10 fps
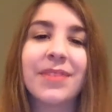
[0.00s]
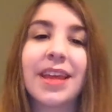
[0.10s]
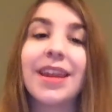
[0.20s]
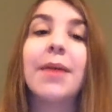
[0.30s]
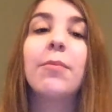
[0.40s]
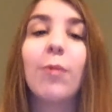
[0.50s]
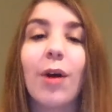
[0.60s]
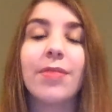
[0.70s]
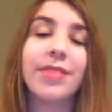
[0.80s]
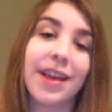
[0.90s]
Name
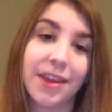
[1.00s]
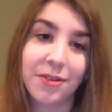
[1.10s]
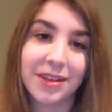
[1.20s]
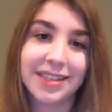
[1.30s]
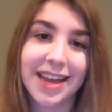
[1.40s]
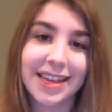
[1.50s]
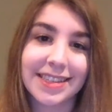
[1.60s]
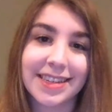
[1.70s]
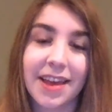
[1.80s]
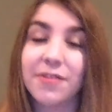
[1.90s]
one thing you can
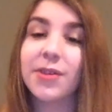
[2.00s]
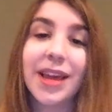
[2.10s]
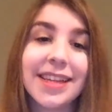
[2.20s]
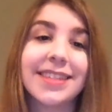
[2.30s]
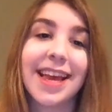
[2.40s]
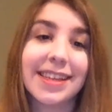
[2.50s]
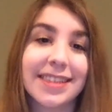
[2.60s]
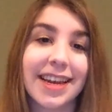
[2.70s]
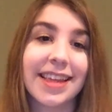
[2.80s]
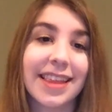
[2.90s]
taste. If you can't taste
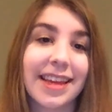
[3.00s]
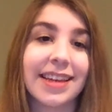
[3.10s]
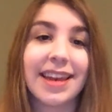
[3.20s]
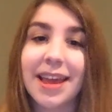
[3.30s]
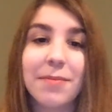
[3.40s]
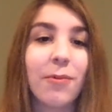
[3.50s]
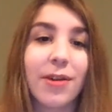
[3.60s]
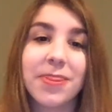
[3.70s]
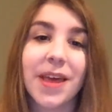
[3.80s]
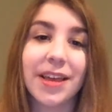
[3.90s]
anything, name
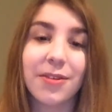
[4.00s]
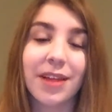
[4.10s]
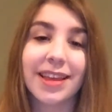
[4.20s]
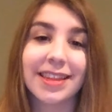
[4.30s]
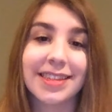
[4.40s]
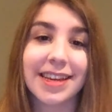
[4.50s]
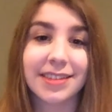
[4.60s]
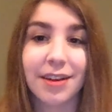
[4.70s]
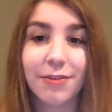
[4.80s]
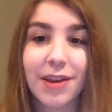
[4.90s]
one thing you like the
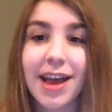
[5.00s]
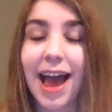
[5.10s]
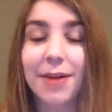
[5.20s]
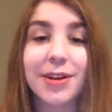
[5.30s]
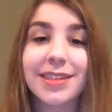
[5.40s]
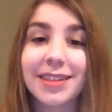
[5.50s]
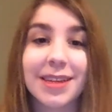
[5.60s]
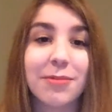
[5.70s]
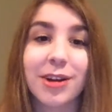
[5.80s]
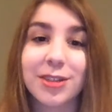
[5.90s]
taste of. I recently
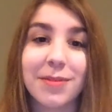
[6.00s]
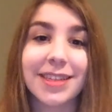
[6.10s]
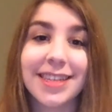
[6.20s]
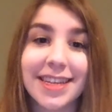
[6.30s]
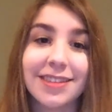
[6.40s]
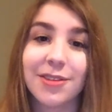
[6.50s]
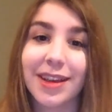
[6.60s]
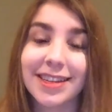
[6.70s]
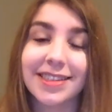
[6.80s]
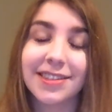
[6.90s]
brushed my teeth, so I
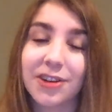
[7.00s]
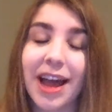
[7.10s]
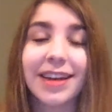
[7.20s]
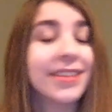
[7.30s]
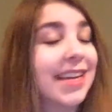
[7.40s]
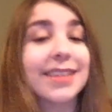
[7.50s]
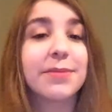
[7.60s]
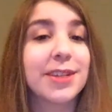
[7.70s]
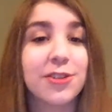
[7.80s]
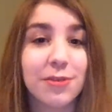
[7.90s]
can still kind of taste
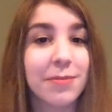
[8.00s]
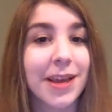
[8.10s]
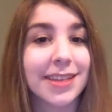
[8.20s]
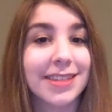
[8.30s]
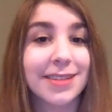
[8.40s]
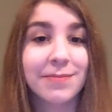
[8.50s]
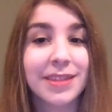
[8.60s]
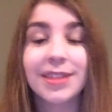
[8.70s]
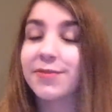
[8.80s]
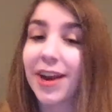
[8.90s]
my toothpaste.
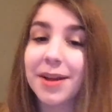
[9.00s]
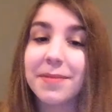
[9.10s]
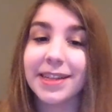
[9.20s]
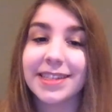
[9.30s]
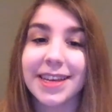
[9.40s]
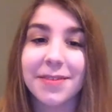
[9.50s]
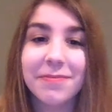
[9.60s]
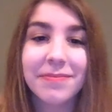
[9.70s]
It's very minty.